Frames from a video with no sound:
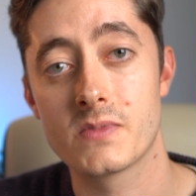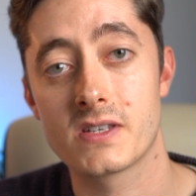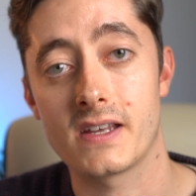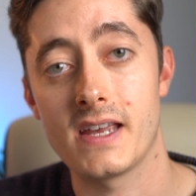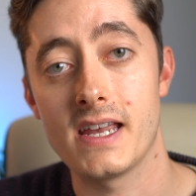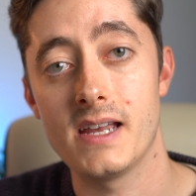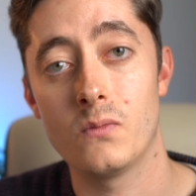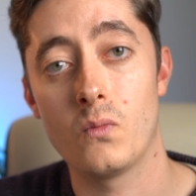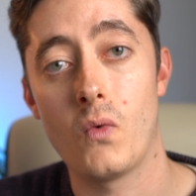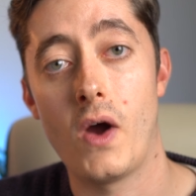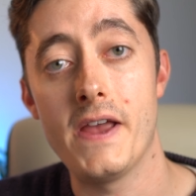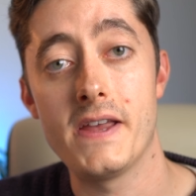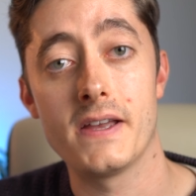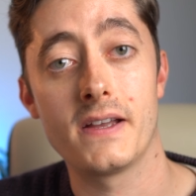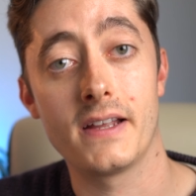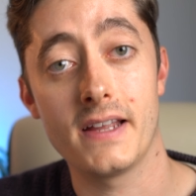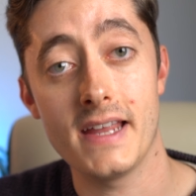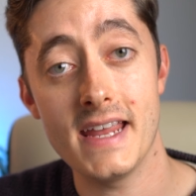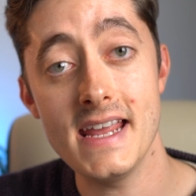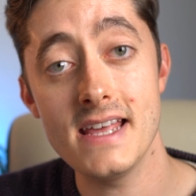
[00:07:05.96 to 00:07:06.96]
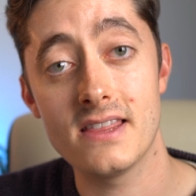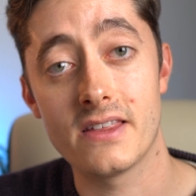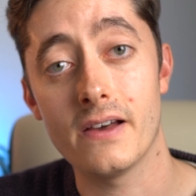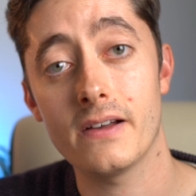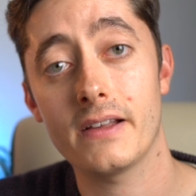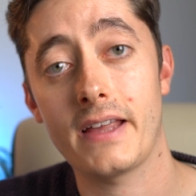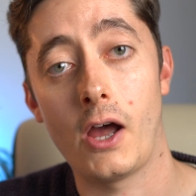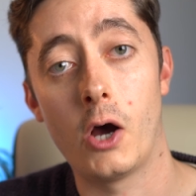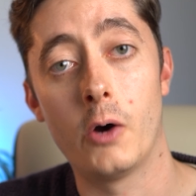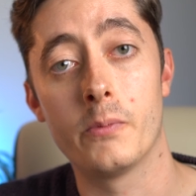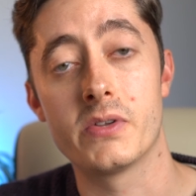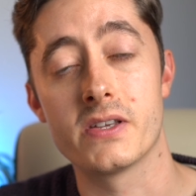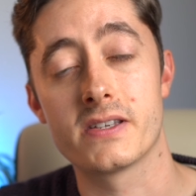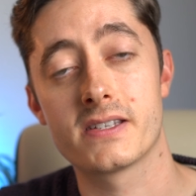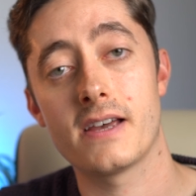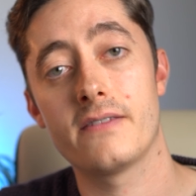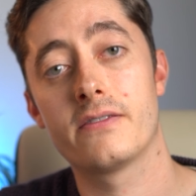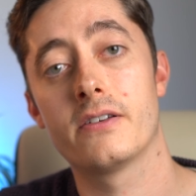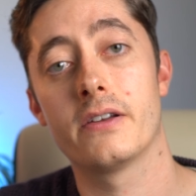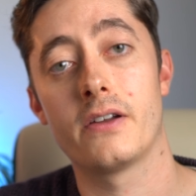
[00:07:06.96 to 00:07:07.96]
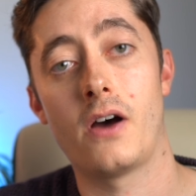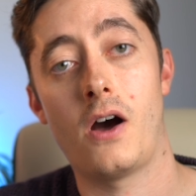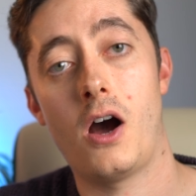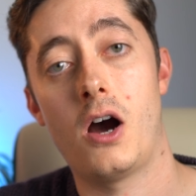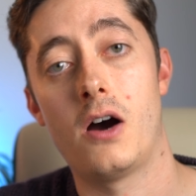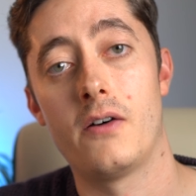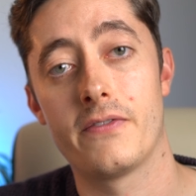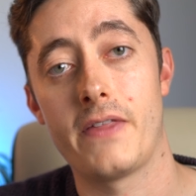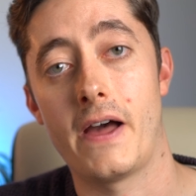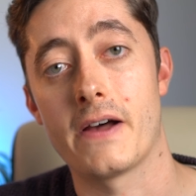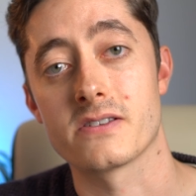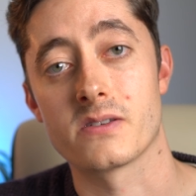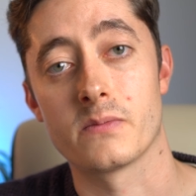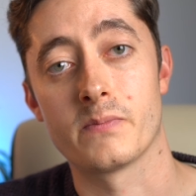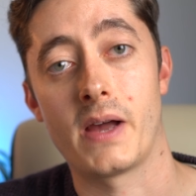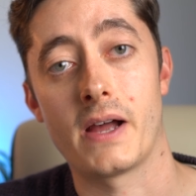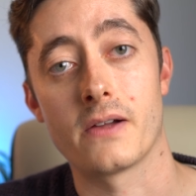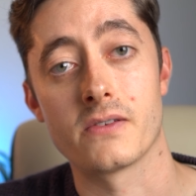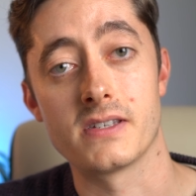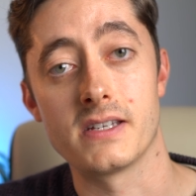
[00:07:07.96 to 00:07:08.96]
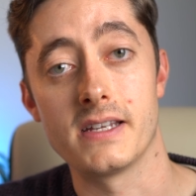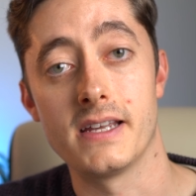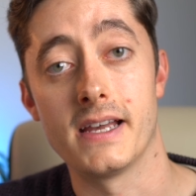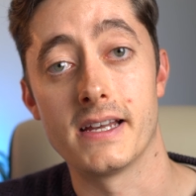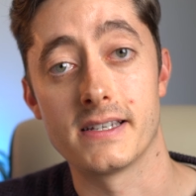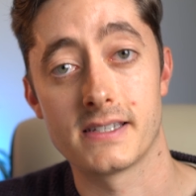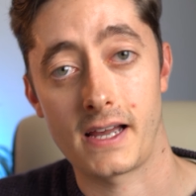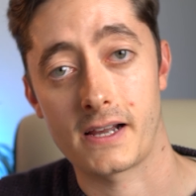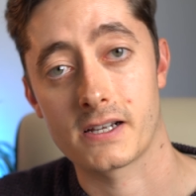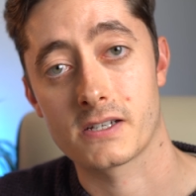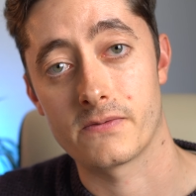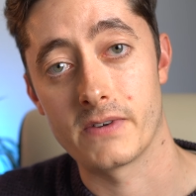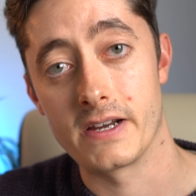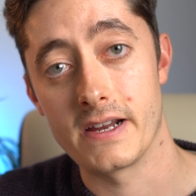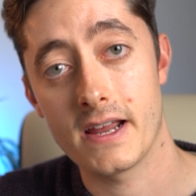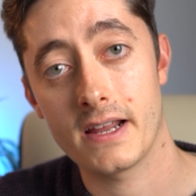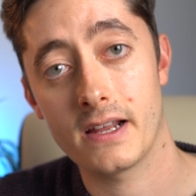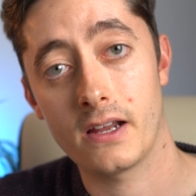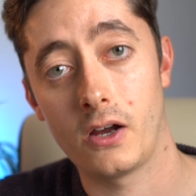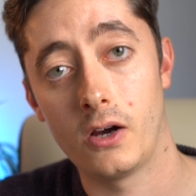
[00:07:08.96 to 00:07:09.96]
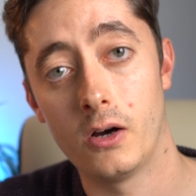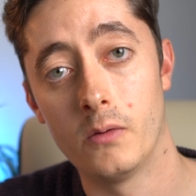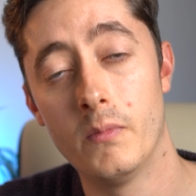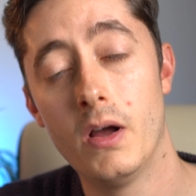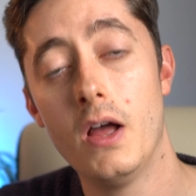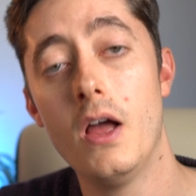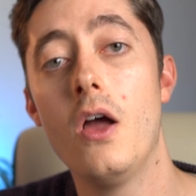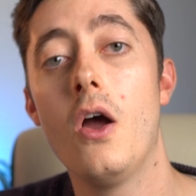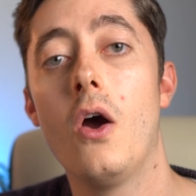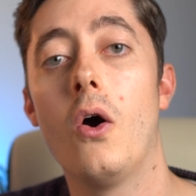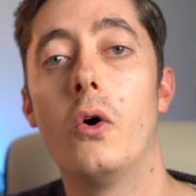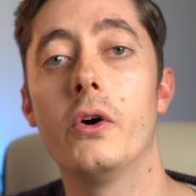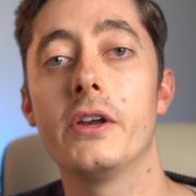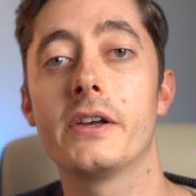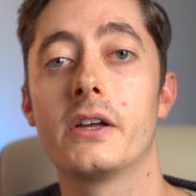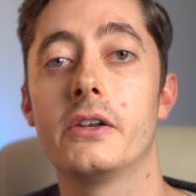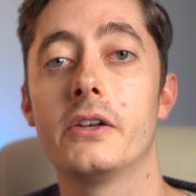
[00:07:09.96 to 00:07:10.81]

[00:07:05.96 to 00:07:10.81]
scheme where you can either get up to £7,500 a year tax-free income, or you